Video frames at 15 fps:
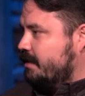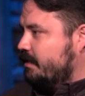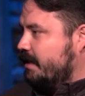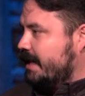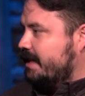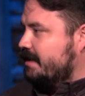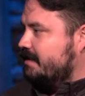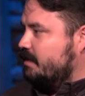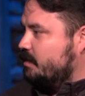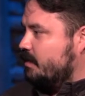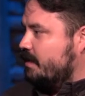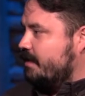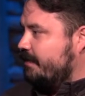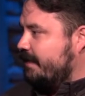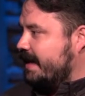Right? This is
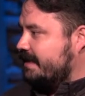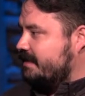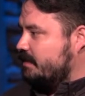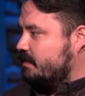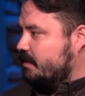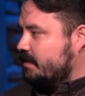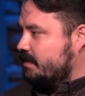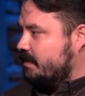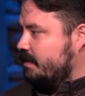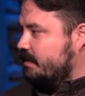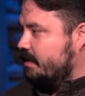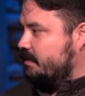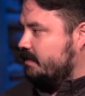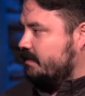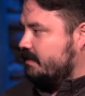one of the fastest growing
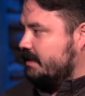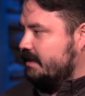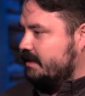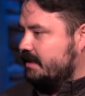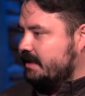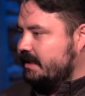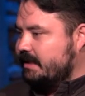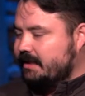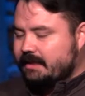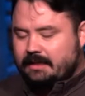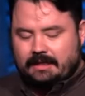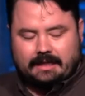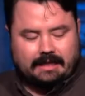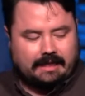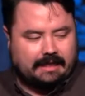suburbs of D.C.
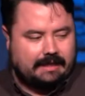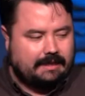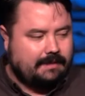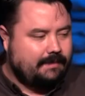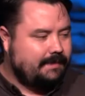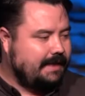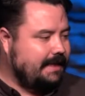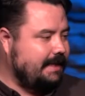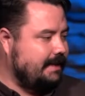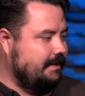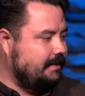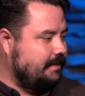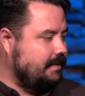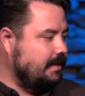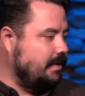
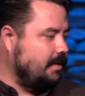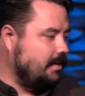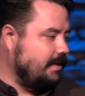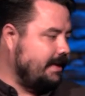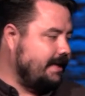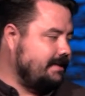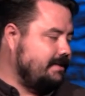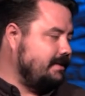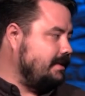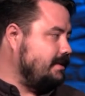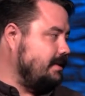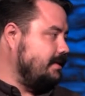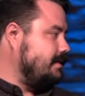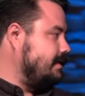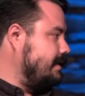And so
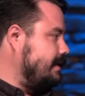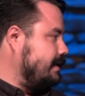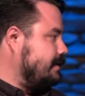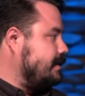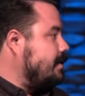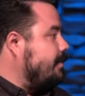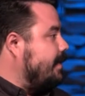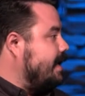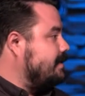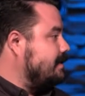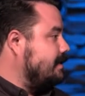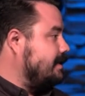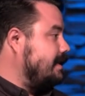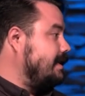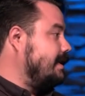it's an
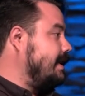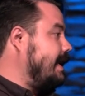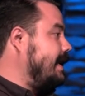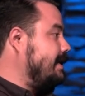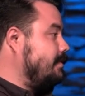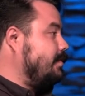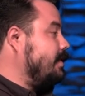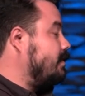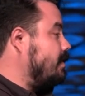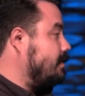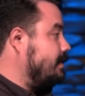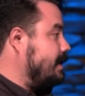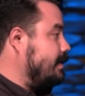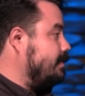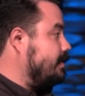amazing thing. We're
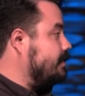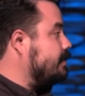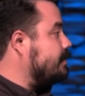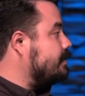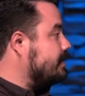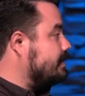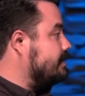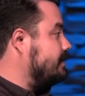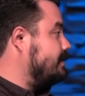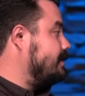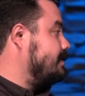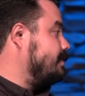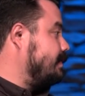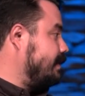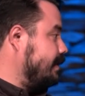only able to do things like
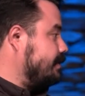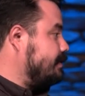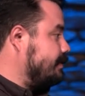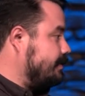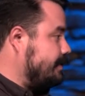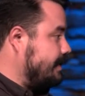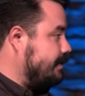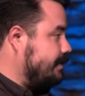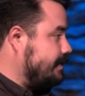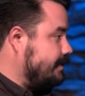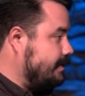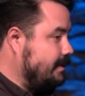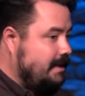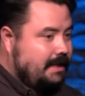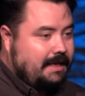this because you're
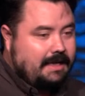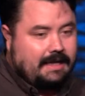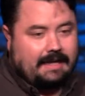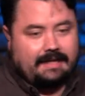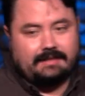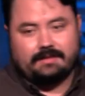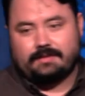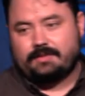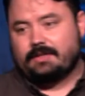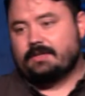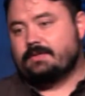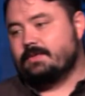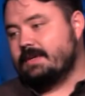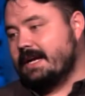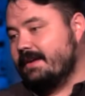generous. And as a
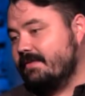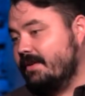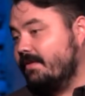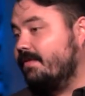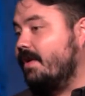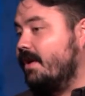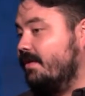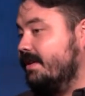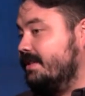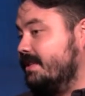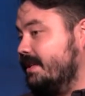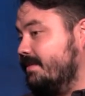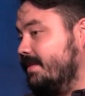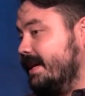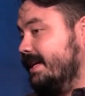church, we're having a
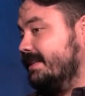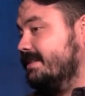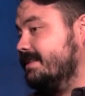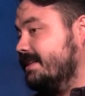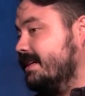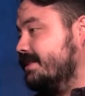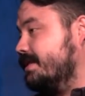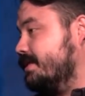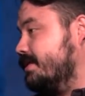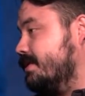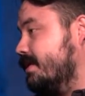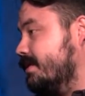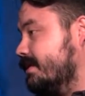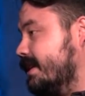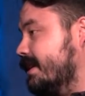far-reaching impact. It's not just
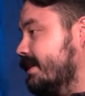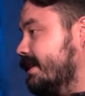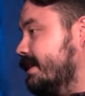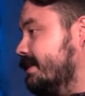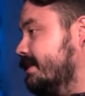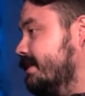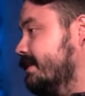Charles County.